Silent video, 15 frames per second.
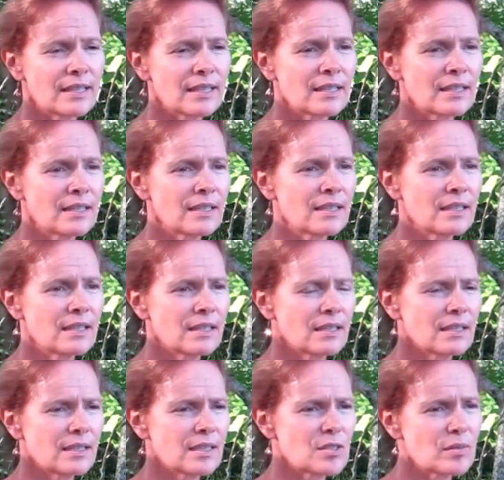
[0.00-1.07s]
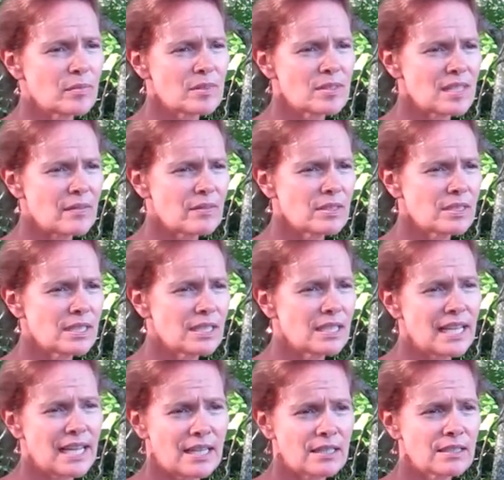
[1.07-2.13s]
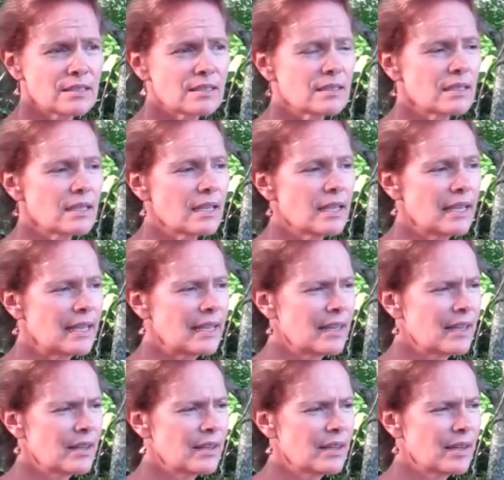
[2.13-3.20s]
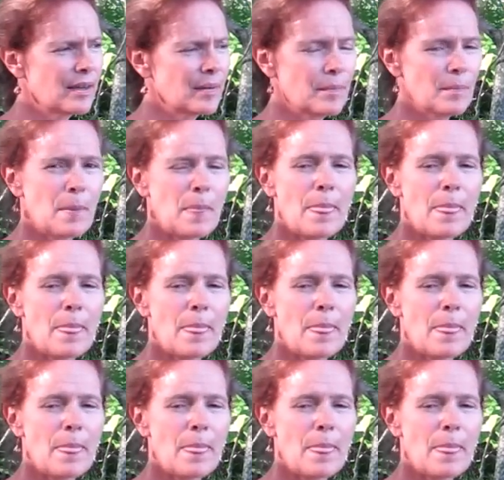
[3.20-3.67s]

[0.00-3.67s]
and it's from the seventeen eighties. And um,